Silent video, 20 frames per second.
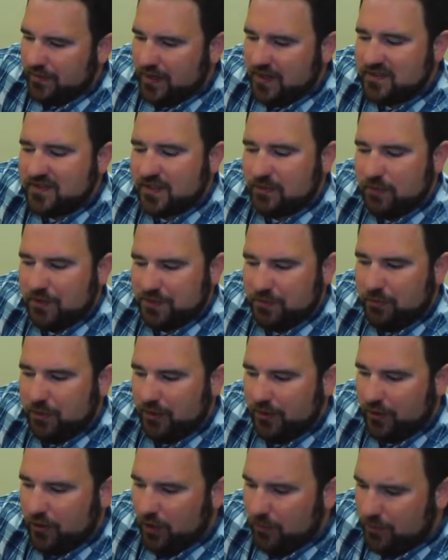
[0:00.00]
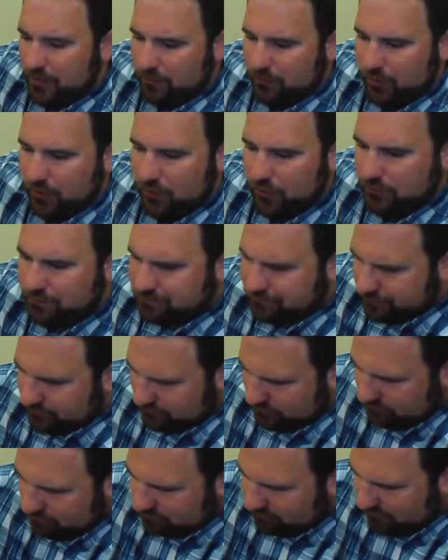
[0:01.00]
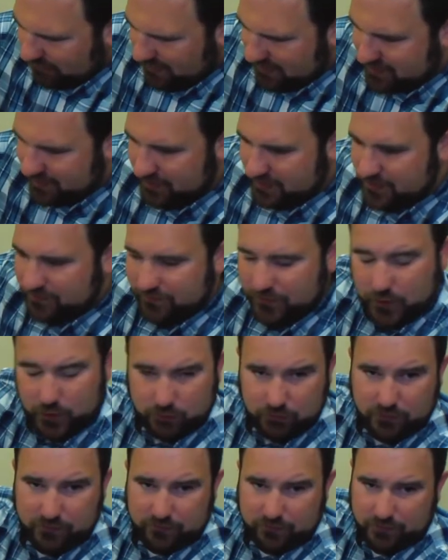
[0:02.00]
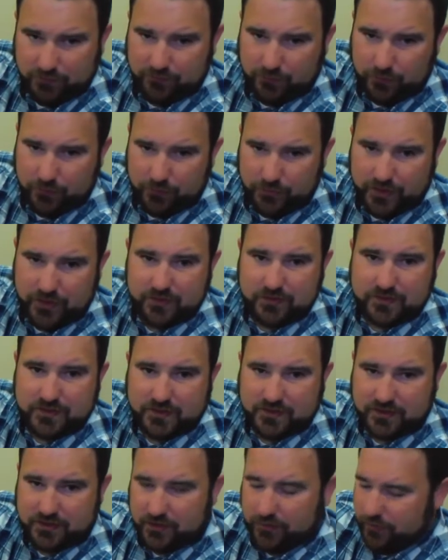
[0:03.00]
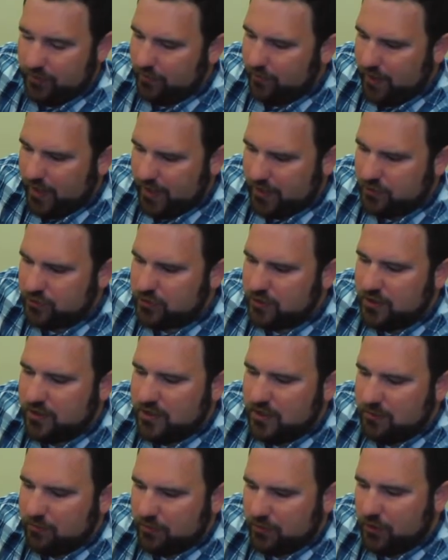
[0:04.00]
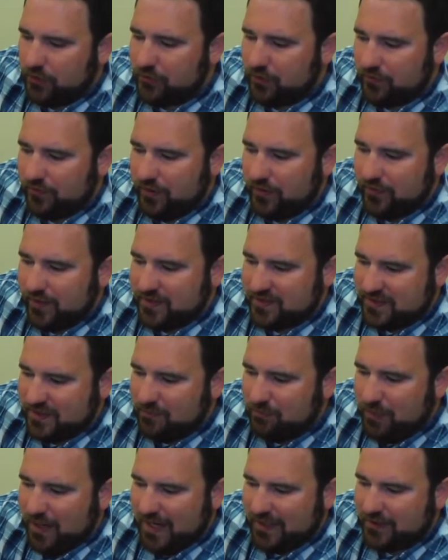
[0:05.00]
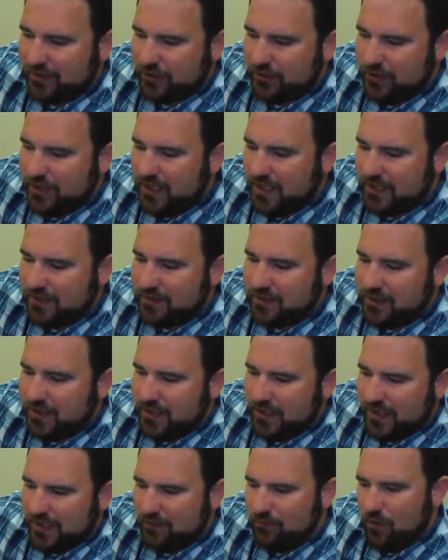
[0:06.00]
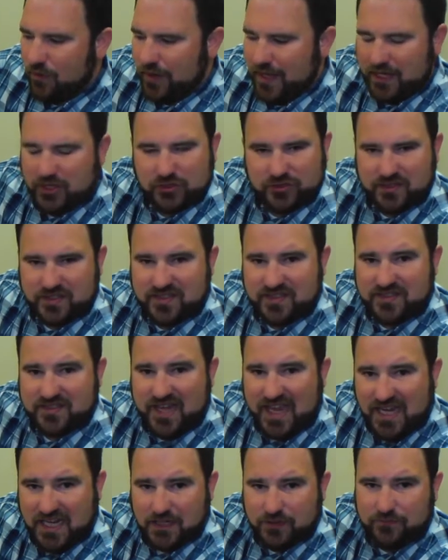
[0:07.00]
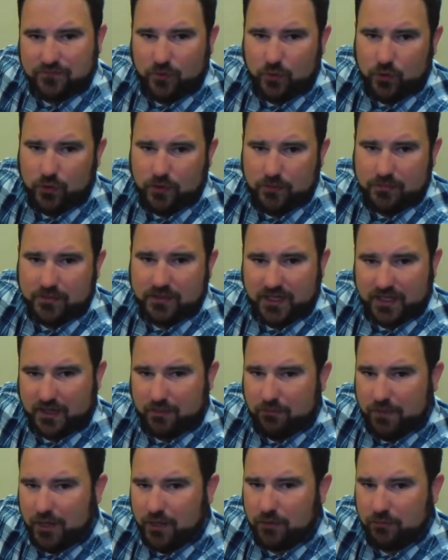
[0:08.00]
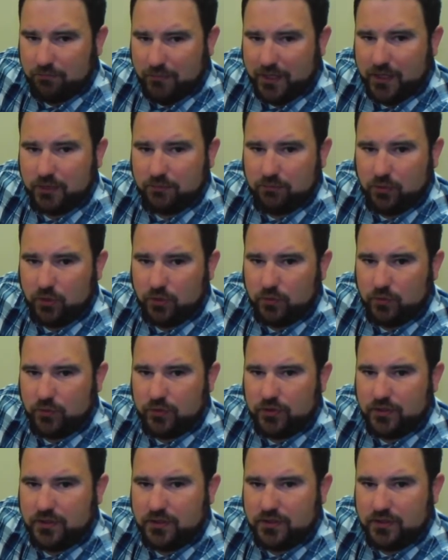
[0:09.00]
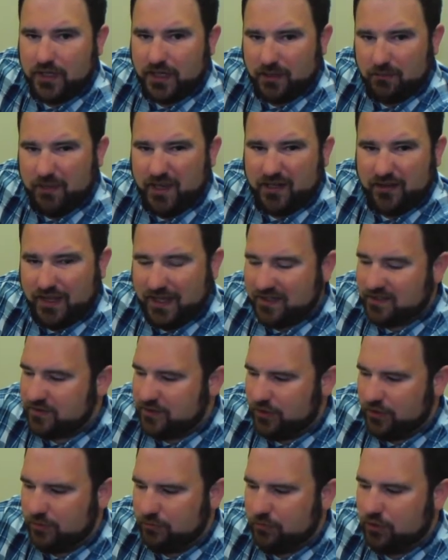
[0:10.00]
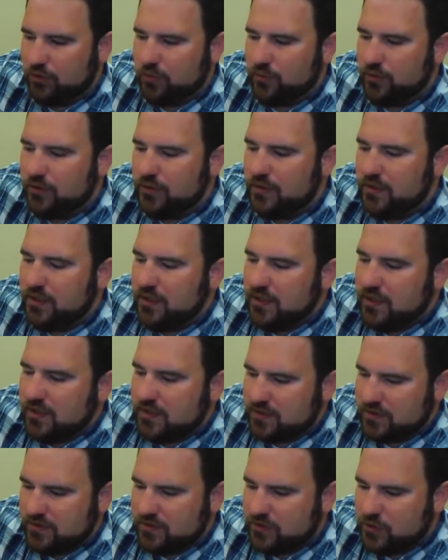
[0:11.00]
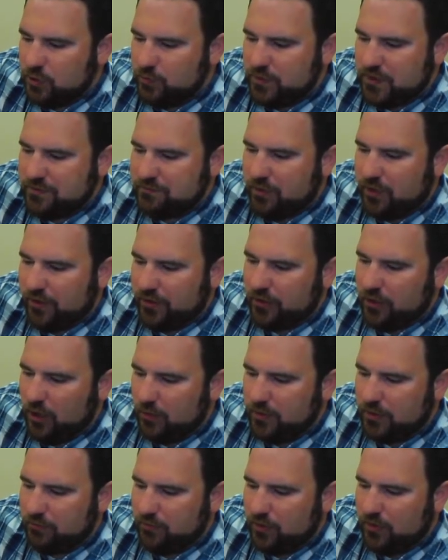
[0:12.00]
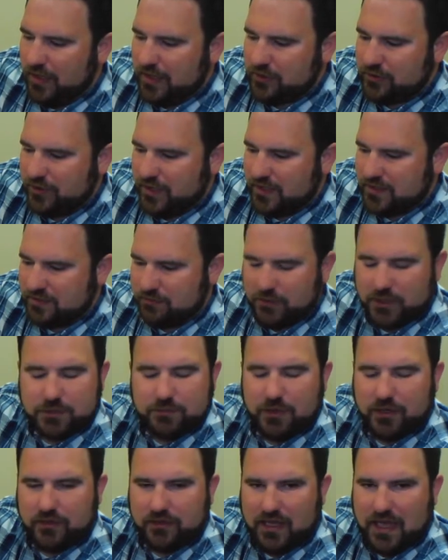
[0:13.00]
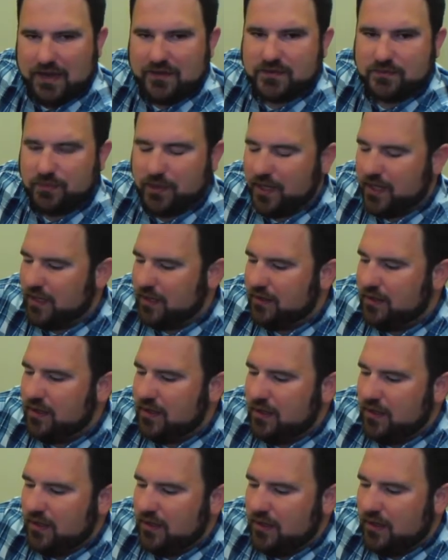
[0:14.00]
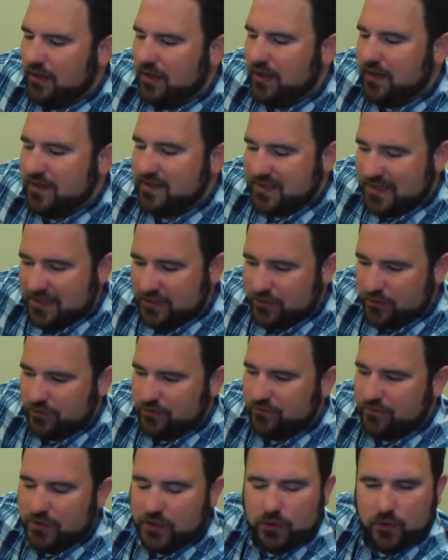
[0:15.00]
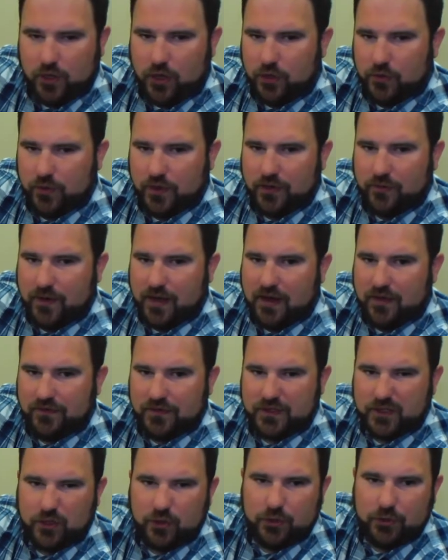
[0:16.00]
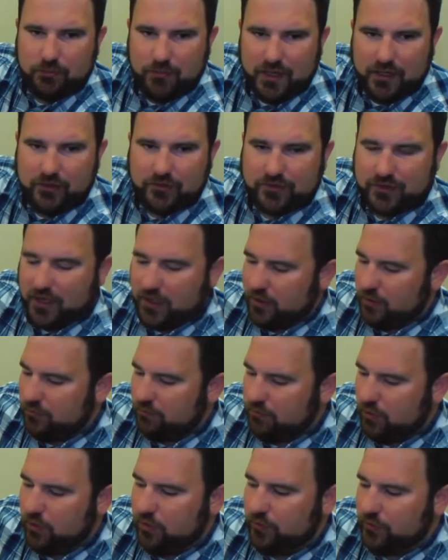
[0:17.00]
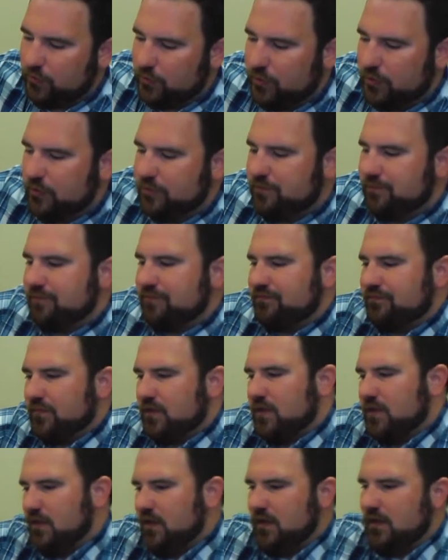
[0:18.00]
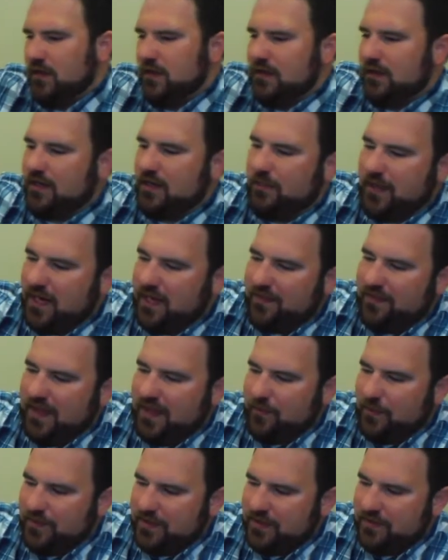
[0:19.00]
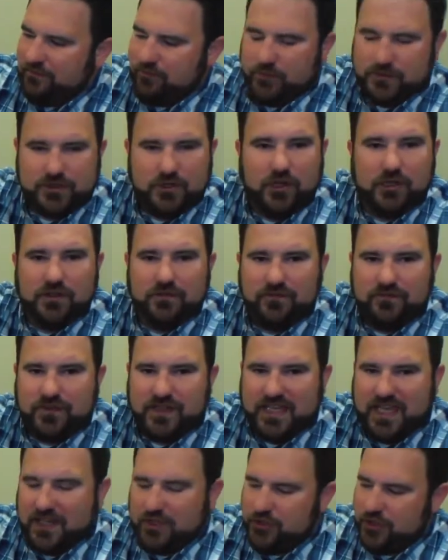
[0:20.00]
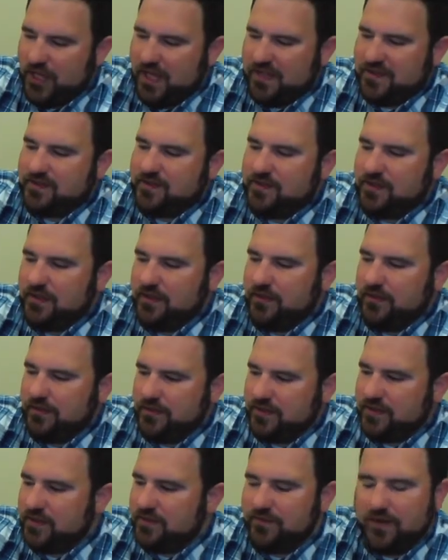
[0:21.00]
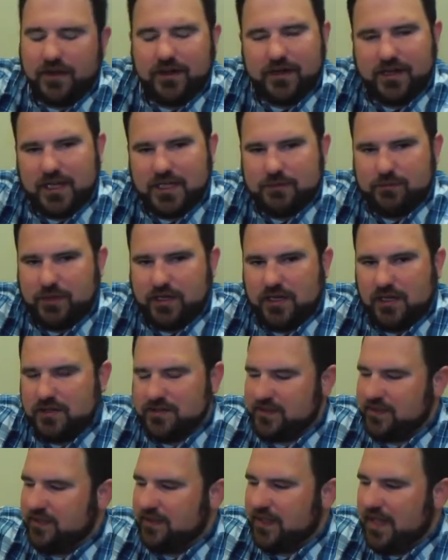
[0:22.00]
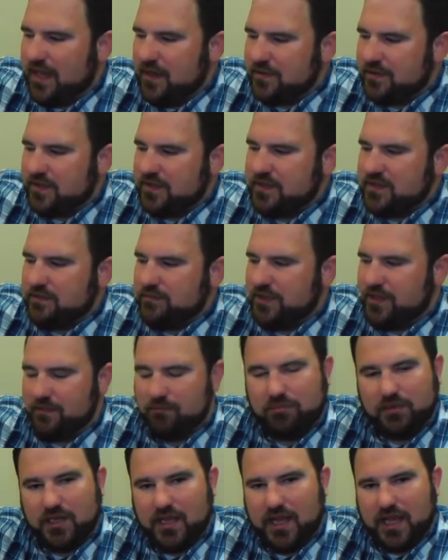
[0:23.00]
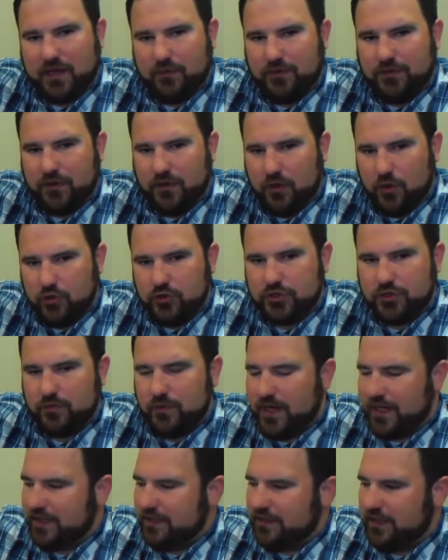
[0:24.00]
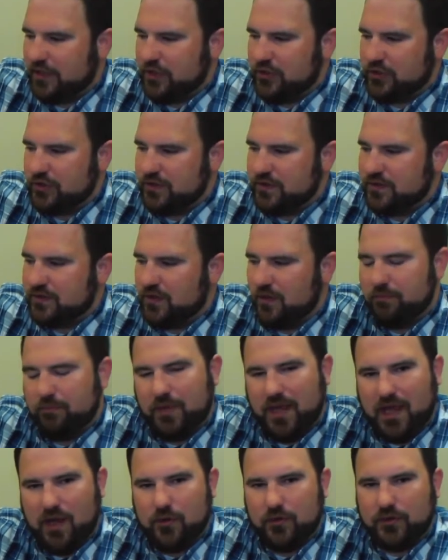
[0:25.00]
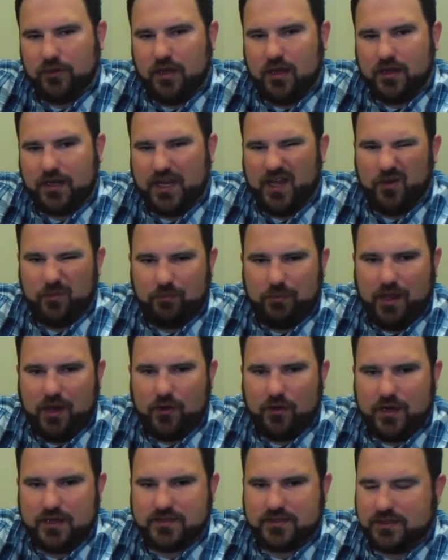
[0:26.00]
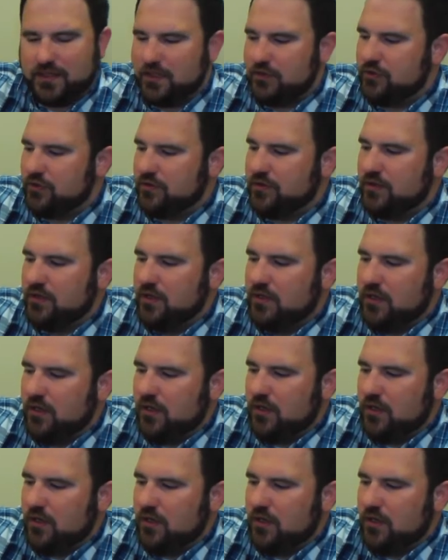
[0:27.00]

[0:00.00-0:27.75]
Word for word: The nice thing about the polycarbonate bowl is that it's viewable from the full 360 degree range, but also if it ever gets impacted or hit, it won't actually stay deformed like a metal, metal bowl would, like a metal exterior bowl would. So this two-piece polycarbonate bowl actually has a much better lifespan uh, and is easier to view all the way around than the older metal style bowls were. Now coming out of that, we then have what's called a VHS. This is very nice because it allows us to be compliant with OSHA regulations on power lockout and power isolation.